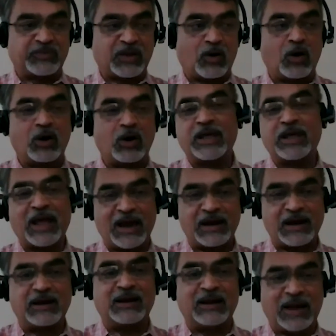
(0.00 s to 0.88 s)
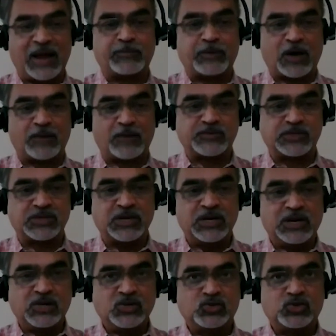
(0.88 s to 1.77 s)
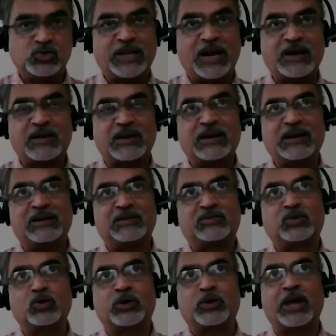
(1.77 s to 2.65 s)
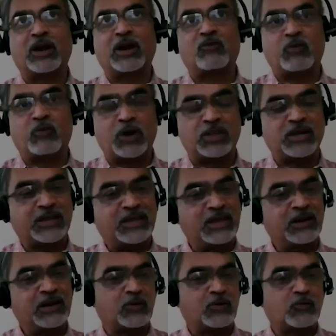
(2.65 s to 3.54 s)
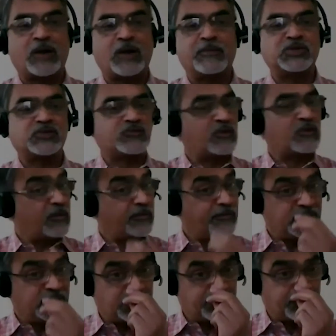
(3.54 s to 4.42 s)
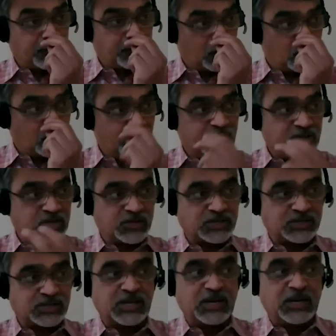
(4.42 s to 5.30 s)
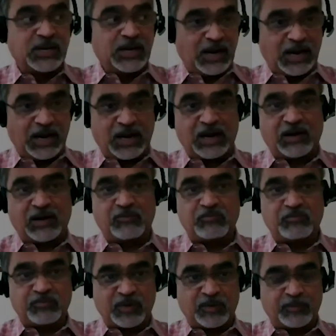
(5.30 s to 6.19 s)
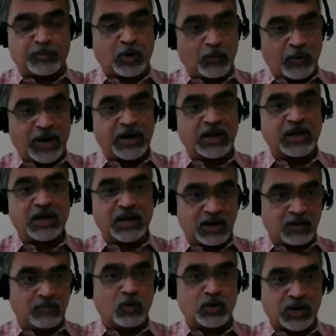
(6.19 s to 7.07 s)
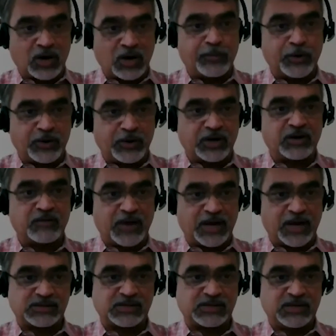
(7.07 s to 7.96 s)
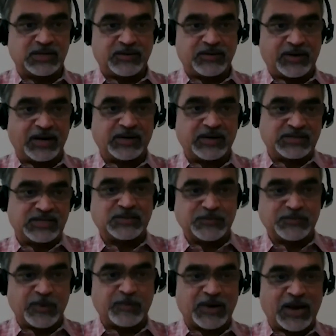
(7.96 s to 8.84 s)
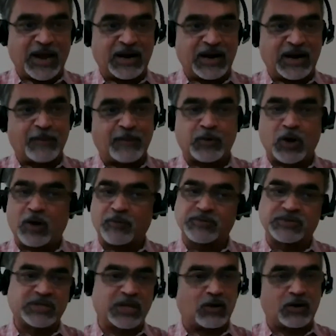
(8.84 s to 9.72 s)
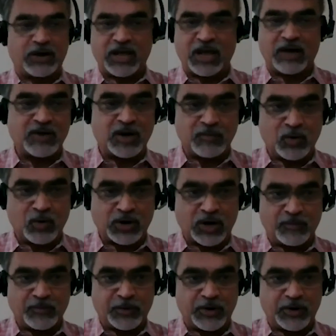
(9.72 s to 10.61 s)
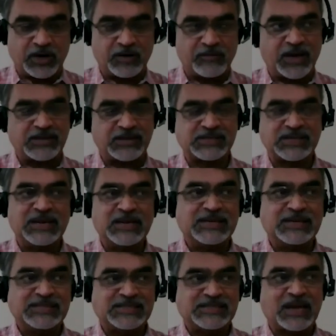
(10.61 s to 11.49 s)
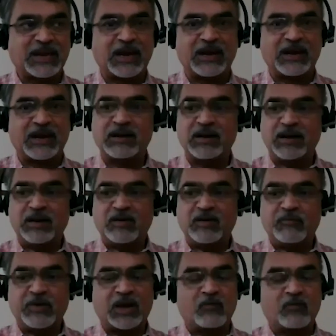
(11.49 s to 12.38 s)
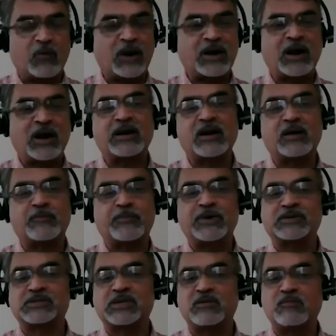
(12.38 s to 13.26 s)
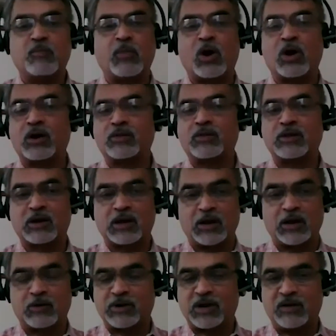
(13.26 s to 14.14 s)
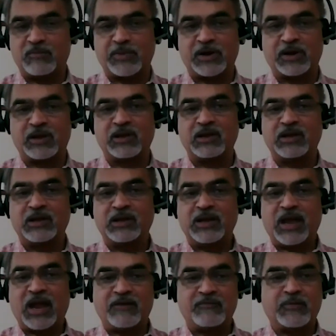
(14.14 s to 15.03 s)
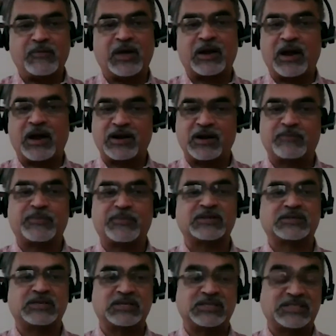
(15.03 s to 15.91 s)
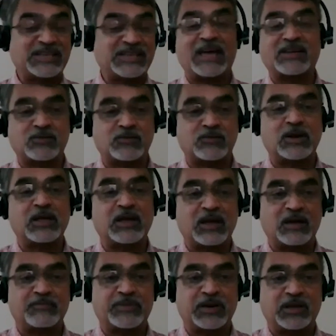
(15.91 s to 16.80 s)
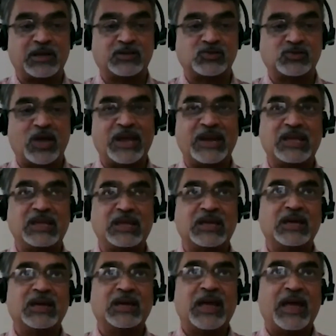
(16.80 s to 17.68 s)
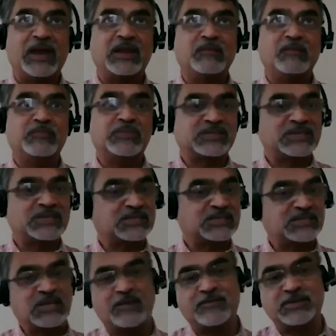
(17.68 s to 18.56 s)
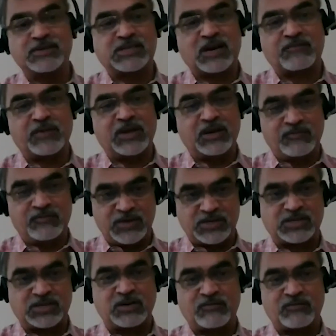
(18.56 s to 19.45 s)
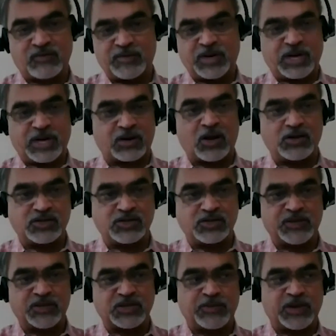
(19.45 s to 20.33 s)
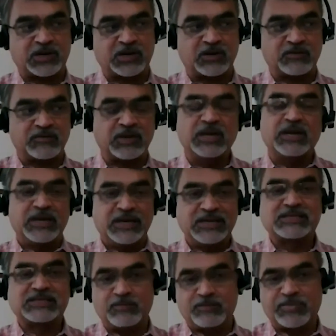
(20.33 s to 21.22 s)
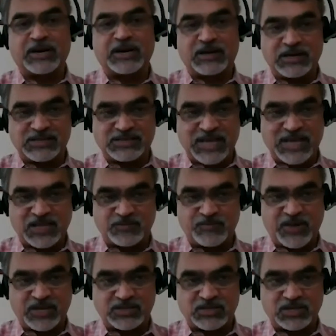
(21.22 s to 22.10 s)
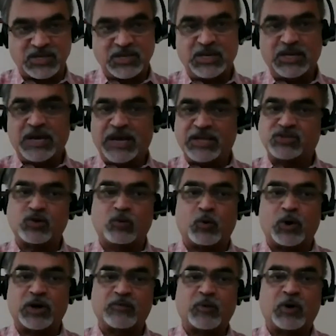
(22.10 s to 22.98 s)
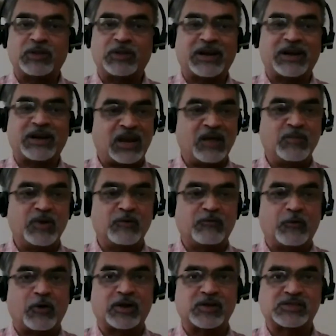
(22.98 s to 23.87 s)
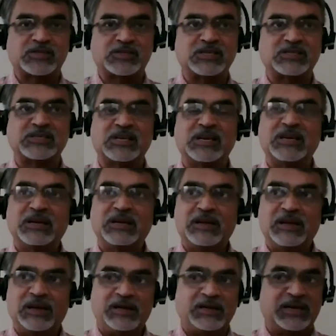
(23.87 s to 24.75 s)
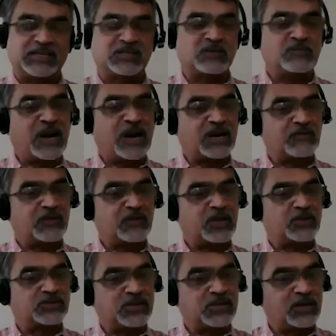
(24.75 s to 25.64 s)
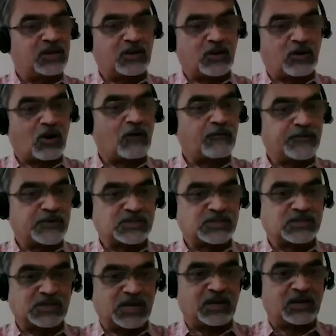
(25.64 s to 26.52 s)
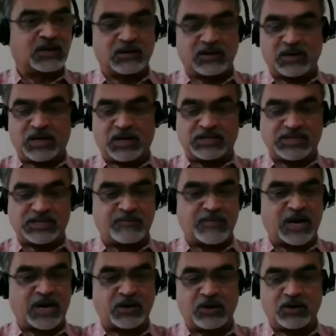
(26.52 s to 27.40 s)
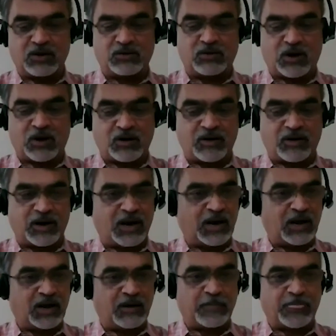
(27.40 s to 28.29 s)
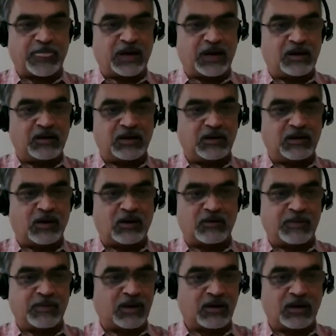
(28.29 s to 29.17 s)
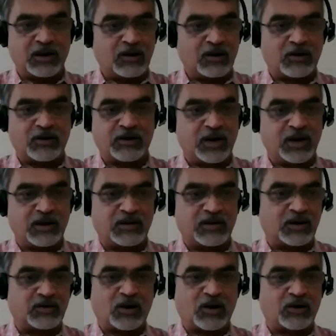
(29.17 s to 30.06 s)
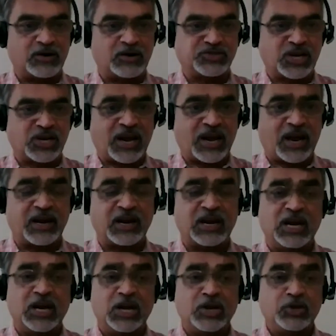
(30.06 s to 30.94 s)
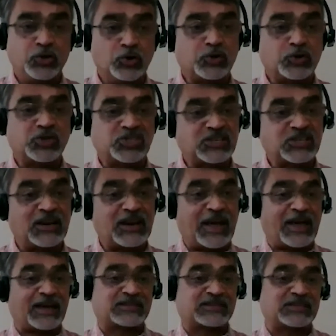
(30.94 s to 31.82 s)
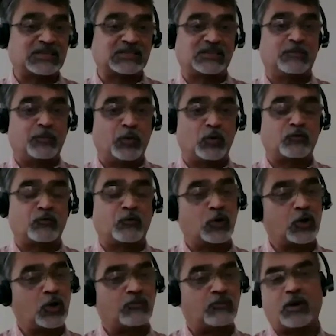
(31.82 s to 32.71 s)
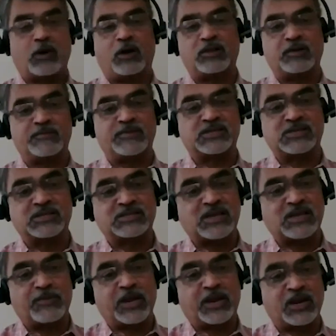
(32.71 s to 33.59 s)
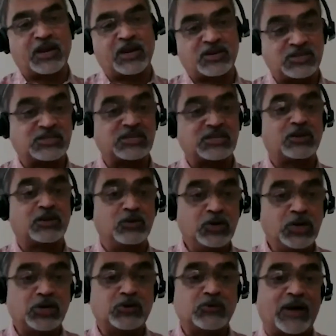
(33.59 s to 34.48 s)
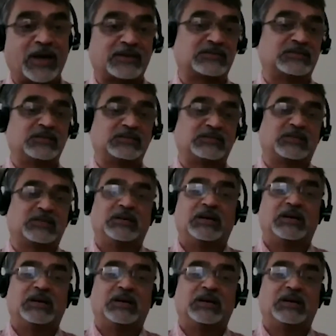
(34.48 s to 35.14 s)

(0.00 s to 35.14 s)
already had laptops. So that took care of one of the key requirements from a BCP mode, which is providing a remote computing device, right? Since people had laptops, they already have a remote computing device. Second, we are a 100% born on the cloud company, and we are a 100% SaaS only company. So any business service that we invest in from a technology perspective is completely SaaS based. And so what that enabled for us is, it doesn't matter whether you're sitting in our office in San Mateo or Berlin or in Chennai, you could still access the portfolio of all the business applications that you need to access